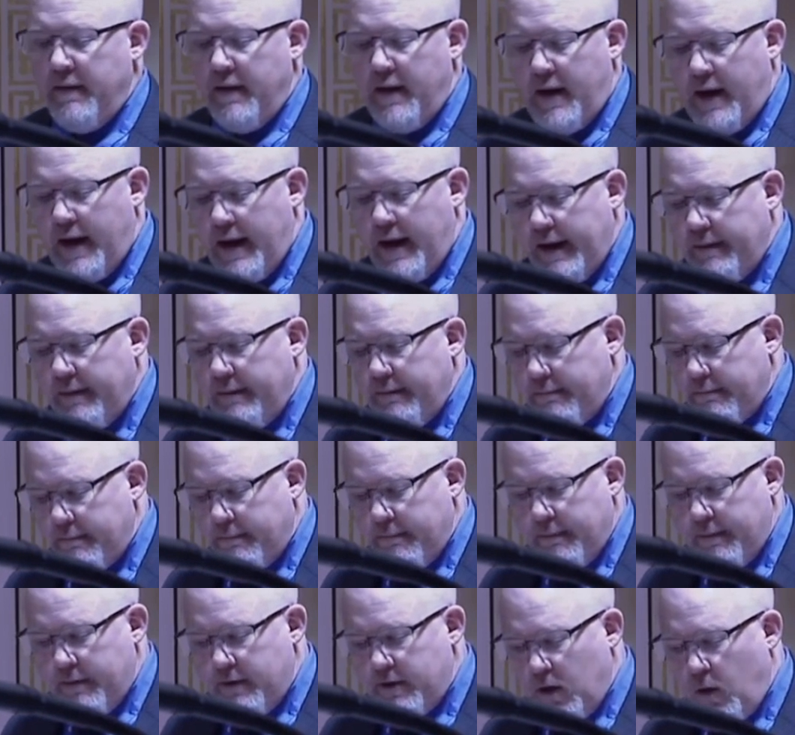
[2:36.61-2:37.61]
I
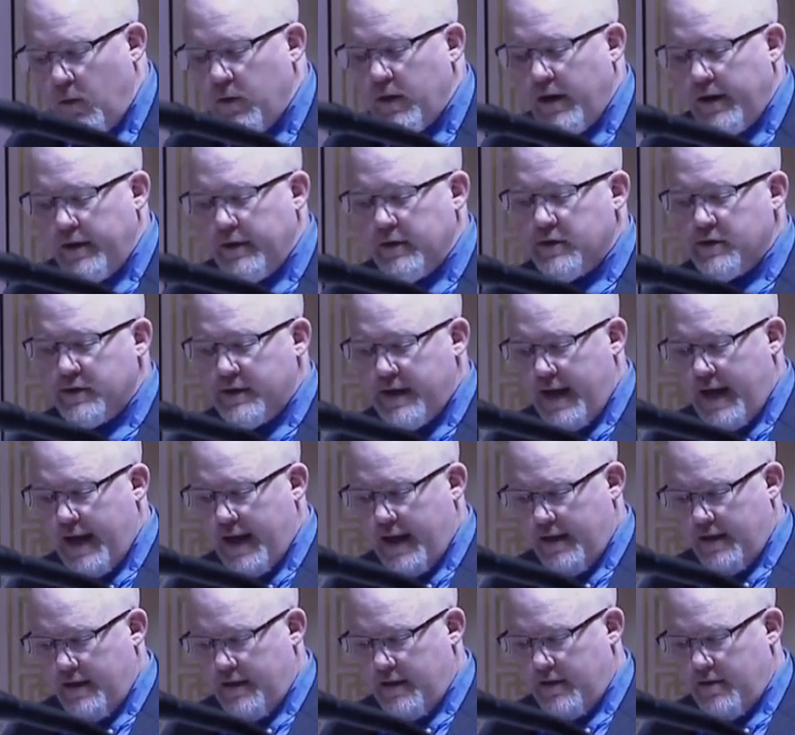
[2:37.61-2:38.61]
don't
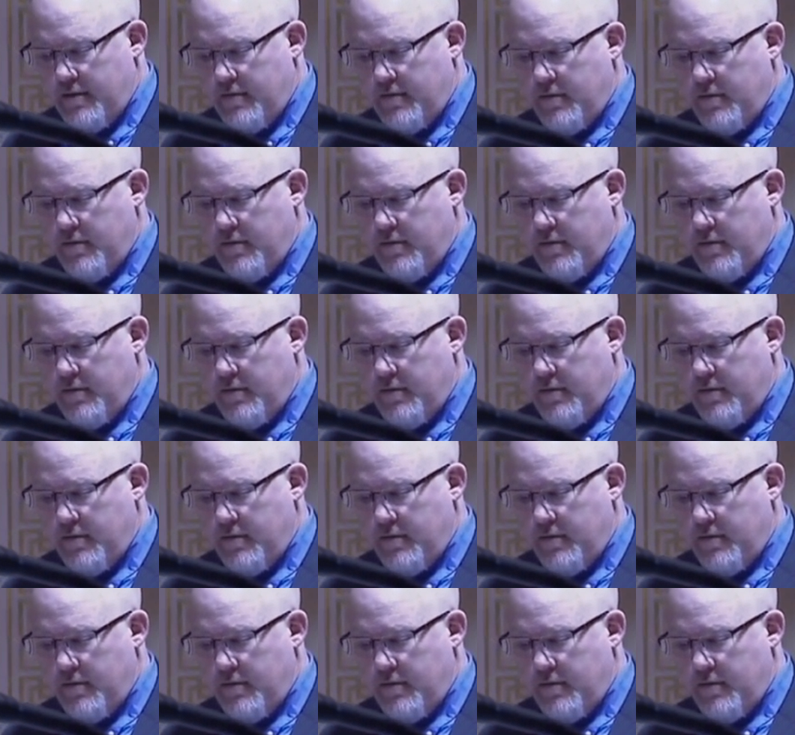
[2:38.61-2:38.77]
understand